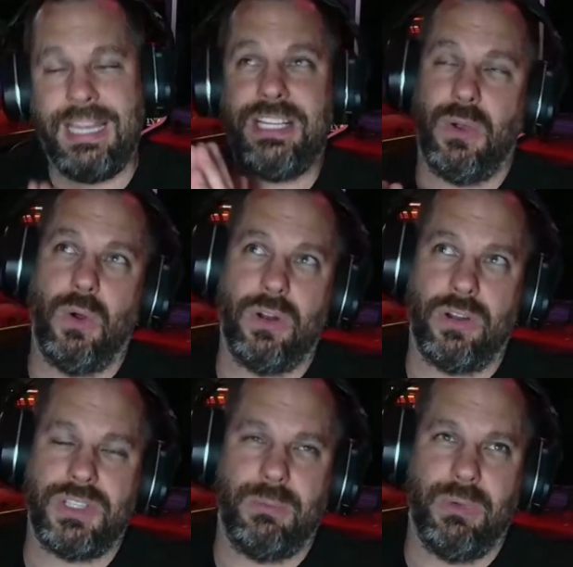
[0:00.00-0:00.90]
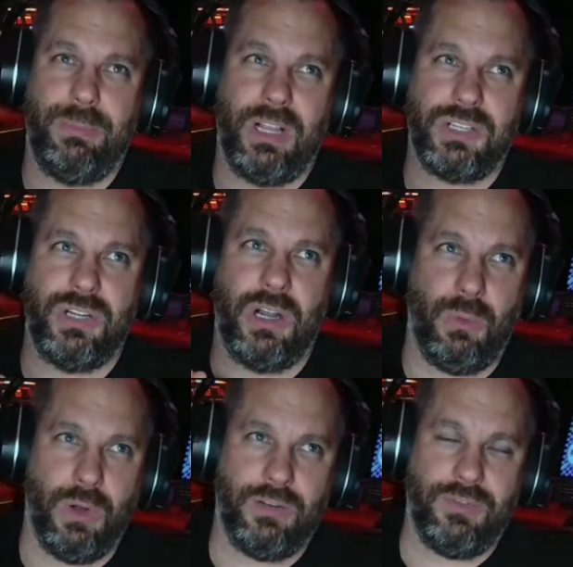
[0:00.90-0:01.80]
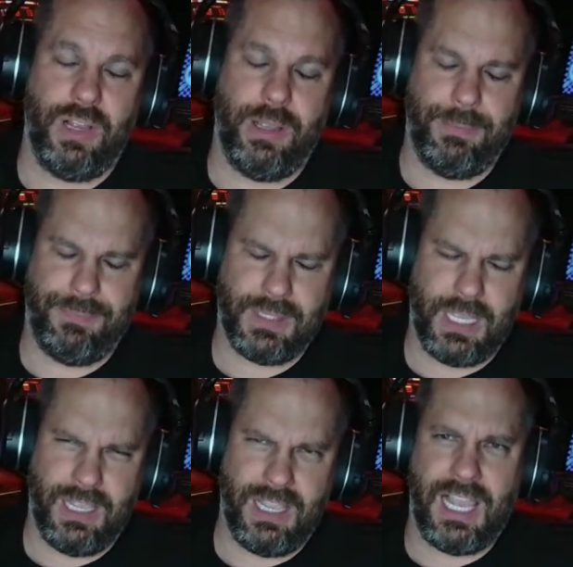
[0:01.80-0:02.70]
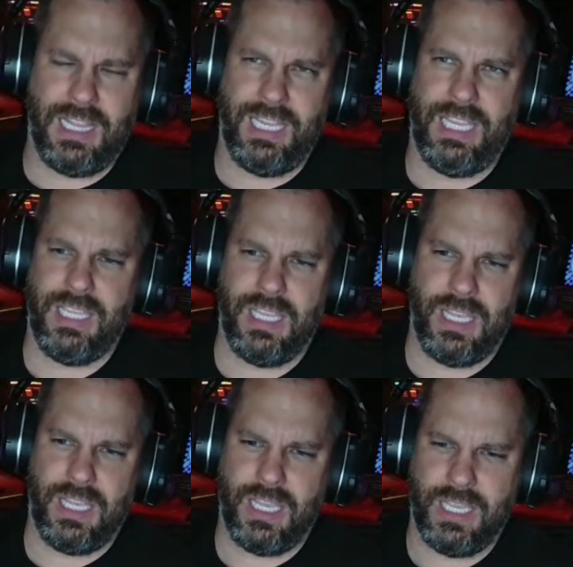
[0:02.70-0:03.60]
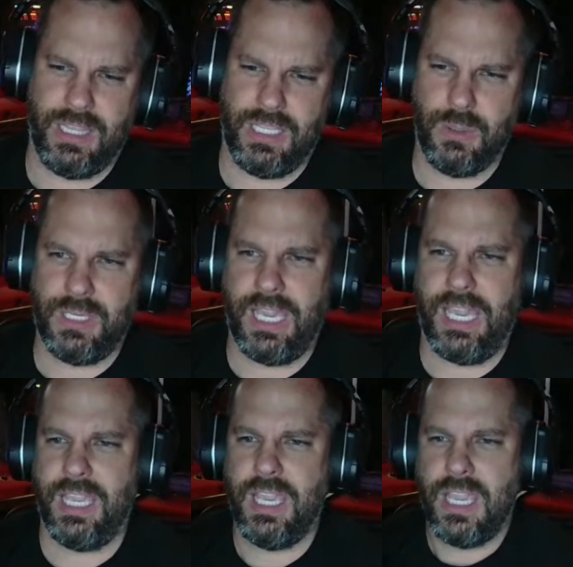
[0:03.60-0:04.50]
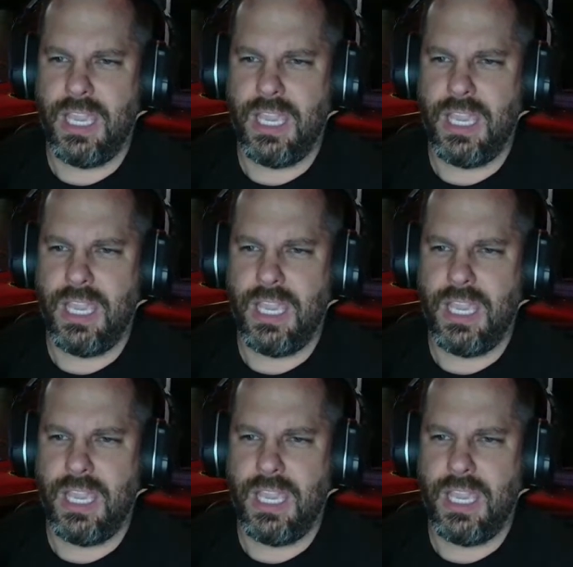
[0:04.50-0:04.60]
I need to order some reproduction artwork from Ali in the UK.